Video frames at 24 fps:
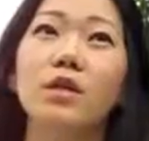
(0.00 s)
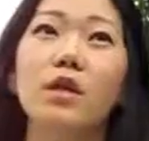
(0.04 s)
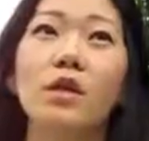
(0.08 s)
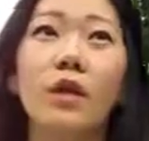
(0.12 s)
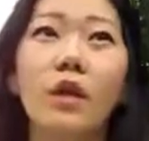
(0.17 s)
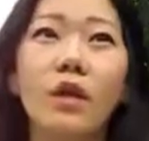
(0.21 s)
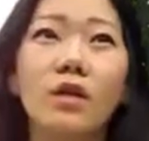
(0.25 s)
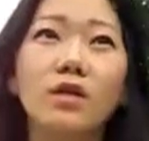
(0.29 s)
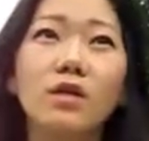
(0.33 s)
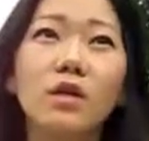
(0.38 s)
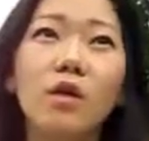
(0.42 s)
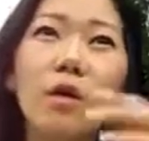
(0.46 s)

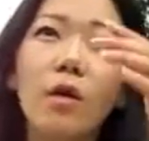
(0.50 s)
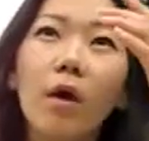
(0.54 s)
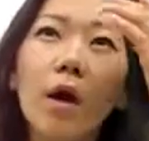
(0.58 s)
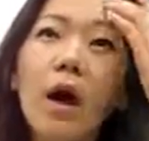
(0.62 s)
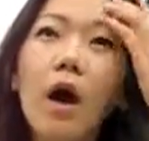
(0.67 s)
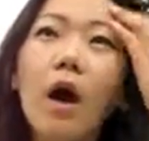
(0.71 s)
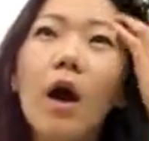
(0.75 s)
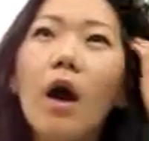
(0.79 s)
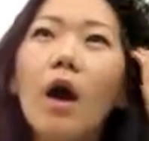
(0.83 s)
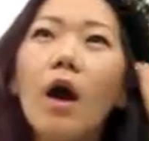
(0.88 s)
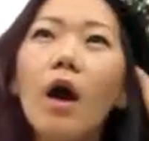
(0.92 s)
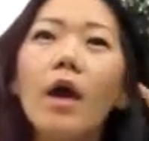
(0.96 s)
Okay, so
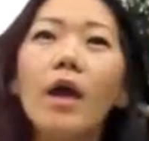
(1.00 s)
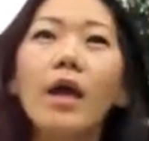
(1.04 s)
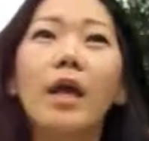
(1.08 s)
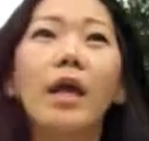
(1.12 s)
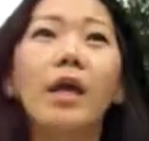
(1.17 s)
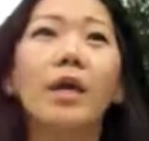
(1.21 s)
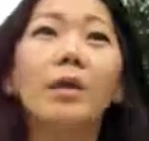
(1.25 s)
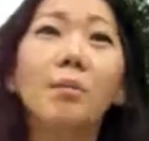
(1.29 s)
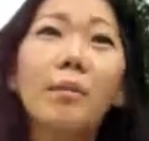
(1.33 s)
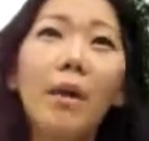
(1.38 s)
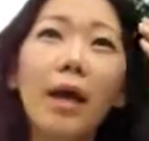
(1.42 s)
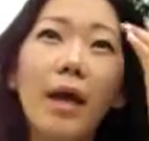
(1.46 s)

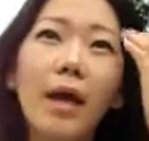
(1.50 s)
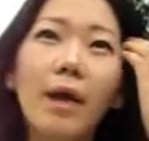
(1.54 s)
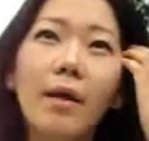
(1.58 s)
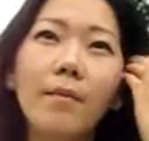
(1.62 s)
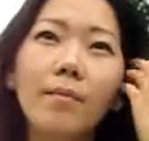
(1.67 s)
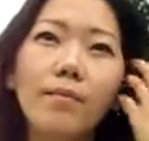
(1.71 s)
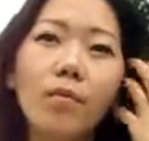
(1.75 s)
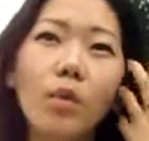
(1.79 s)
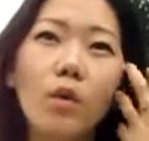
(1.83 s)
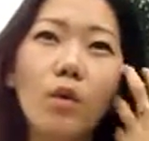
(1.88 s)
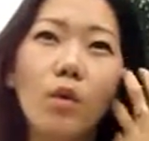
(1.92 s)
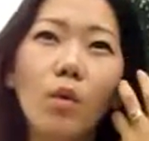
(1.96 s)
in May,
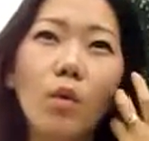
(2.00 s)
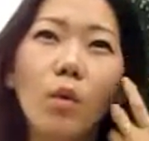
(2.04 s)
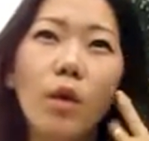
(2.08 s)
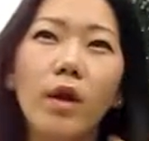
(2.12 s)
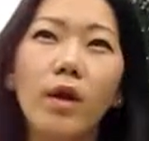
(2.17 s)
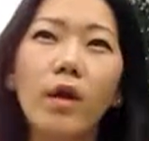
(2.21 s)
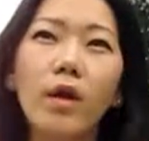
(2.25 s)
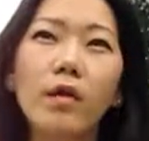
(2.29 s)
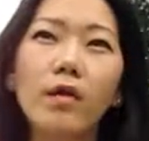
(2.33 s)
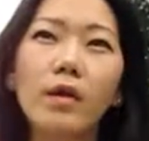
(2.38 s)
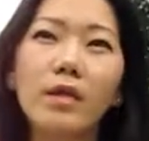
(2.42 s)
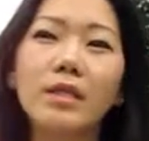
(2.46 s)

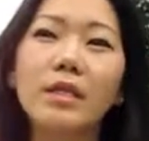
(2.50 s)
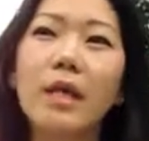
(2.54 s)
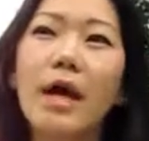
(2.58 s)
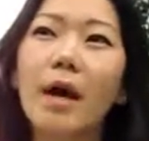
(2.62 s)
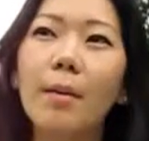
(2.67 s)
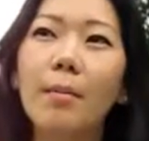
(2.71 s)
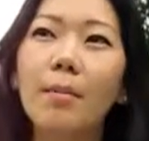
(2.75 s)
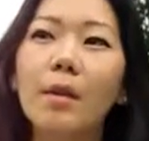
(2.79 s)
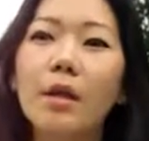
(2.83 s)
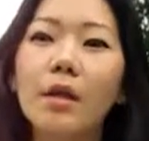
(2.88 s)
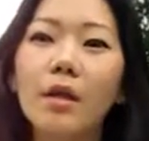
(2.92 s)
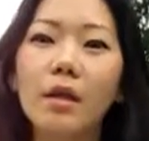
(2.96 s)
when all this
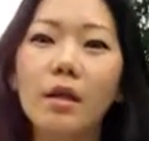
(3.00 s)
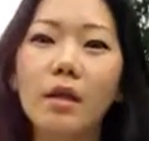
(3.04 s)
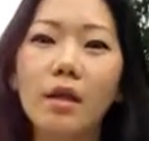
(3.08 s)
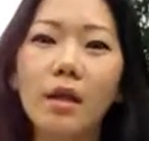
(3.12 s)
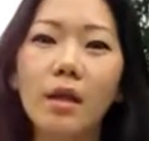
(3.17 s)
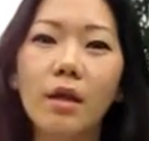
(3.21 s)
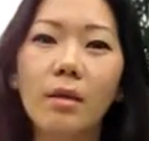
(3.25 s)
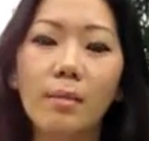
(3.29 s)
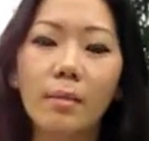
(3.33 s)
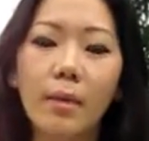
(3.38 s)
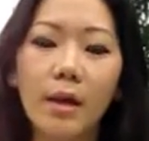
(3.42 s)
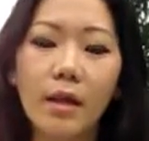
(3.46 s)
happened
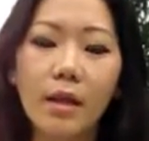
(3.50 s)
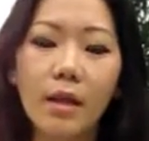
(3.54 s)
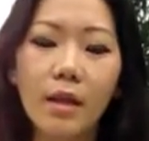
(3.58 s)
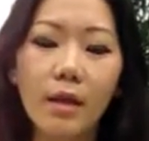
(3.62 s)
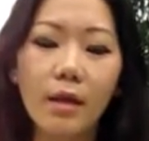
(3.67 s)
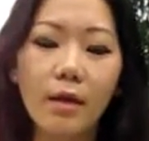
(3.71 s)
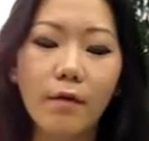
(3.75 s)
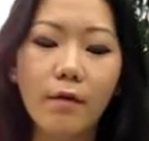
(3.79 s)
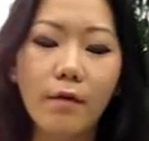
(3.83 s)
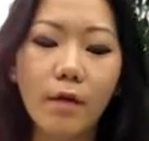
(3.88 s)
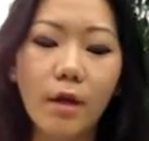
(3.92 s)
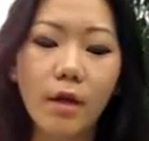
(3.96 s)
in my
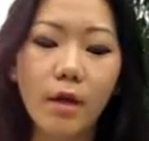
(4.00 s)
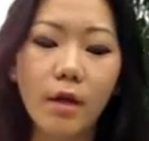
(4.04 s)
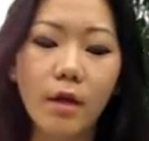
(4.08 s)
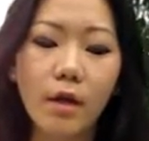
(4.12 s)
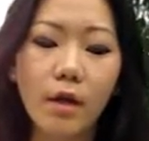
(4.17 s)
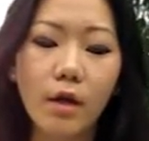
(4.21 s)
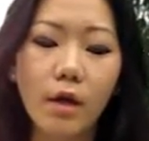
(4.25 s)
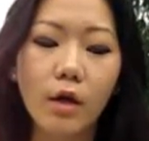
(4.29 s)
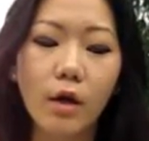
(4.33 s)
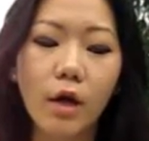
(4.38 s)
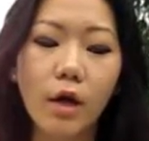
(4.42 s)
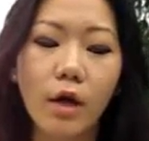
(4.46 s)
life, and
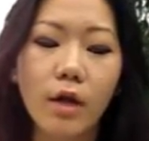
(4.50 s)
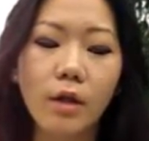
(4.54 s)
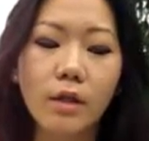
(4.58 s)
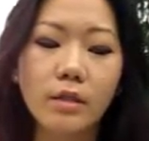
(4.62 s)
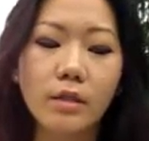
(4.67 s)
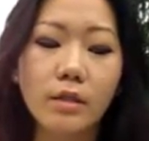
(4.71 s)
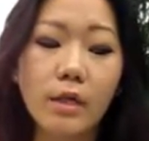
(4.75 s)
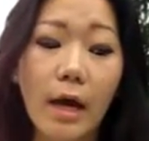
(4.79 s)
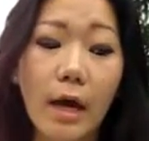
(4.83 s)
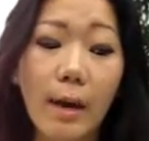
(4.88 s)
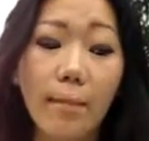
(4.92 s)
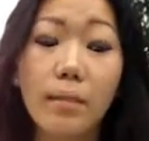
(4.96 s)
God is,
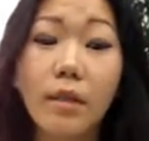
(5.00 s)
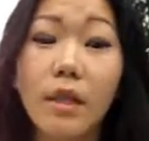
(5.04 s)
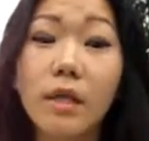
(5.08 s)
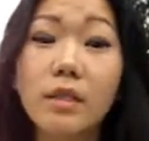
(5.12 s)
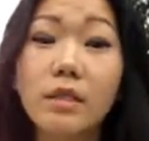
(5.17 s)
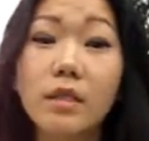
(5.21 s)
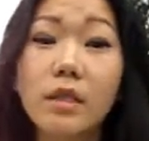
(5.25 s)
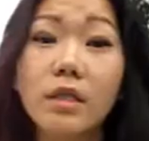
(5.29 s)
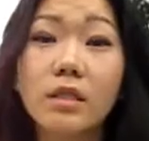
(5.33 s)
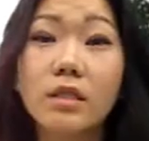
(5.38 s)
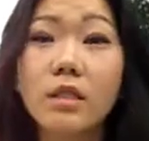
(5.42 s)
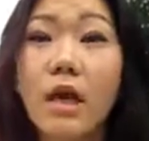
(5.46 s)
I'm
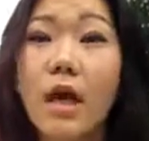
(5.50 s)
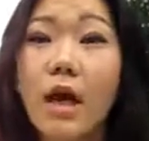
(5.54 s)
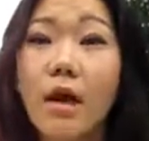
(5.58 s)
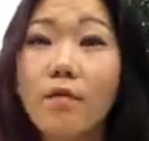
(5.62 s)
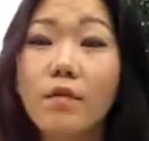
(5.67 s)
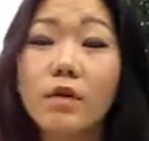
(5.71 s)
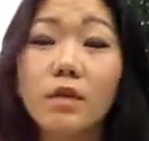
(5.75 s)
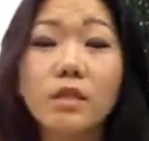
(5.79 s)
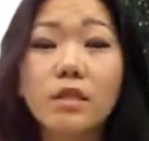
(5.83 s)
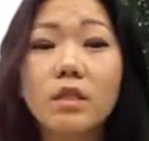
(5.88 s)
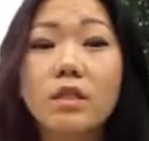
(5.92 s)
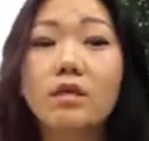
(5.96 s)
listening to
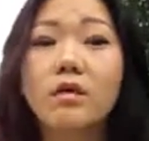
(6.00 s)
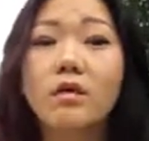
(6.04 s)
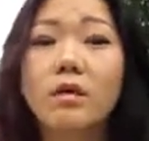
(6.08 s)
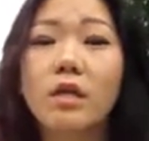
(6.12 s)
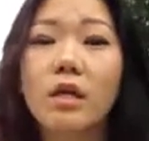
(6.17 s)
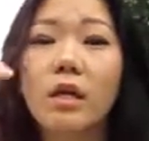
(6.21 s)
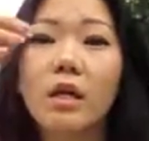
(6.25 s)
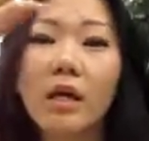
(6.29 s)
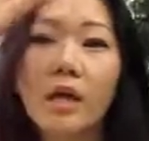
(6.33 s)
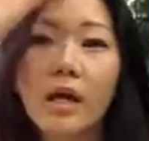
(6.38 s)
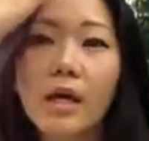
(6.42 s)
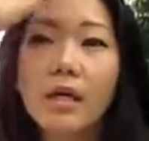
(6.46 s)
every single
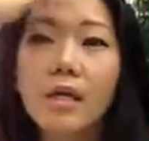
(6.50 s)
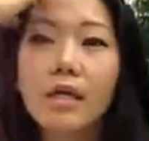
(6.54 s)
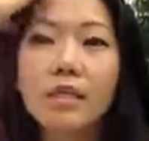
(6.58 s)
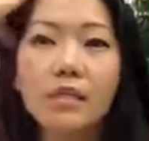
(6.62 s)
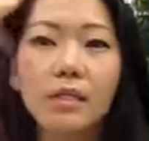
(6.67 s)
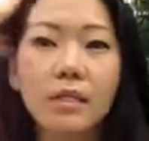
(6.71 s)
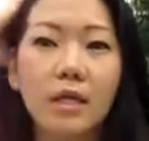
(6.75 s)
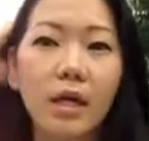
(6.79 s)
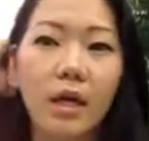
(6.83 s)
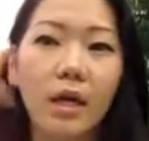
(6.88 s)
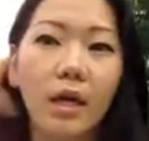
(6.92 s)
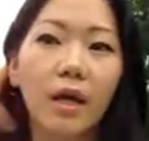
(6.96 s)
thing that he's
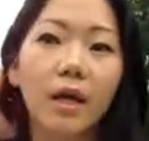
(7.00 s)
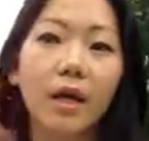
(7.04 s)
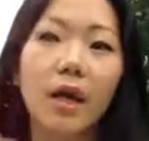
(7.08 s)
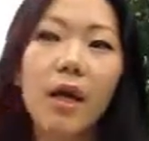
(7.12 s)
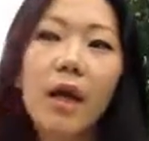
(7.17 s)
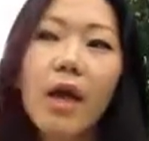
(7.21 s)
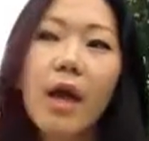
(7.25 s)
saying,